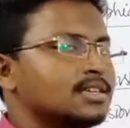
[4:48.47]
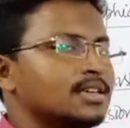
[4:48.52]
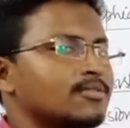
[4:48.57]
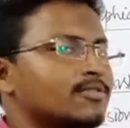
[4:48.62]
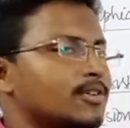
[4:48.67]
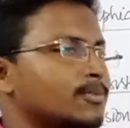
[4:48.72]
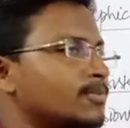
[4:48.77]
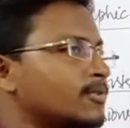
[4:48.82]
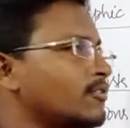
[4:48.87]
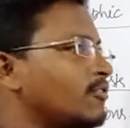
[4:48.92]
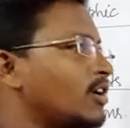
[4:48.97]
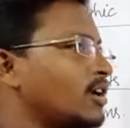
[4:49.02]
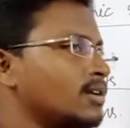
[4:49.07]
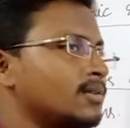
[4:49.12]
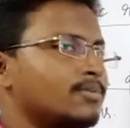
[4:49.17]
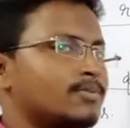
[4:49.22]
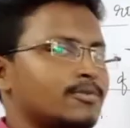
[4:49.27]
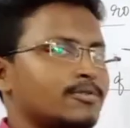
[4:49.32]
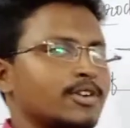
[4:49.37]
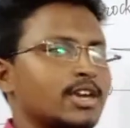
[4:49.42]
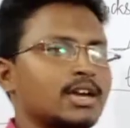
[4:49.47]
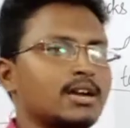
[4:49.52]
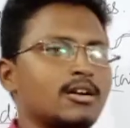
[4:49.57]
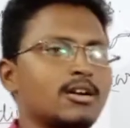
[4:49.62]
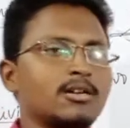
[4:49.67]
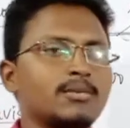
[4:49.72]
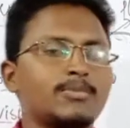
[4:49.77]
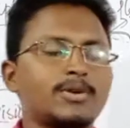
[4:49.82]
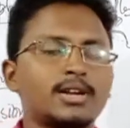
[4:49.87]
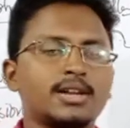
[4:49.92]
we call
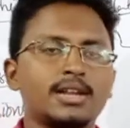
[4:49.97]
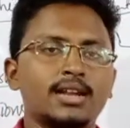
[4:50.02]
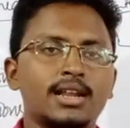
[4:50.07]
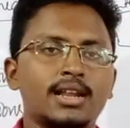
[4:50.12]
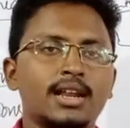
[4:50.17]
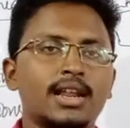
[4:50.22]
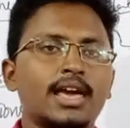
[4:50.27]
particularly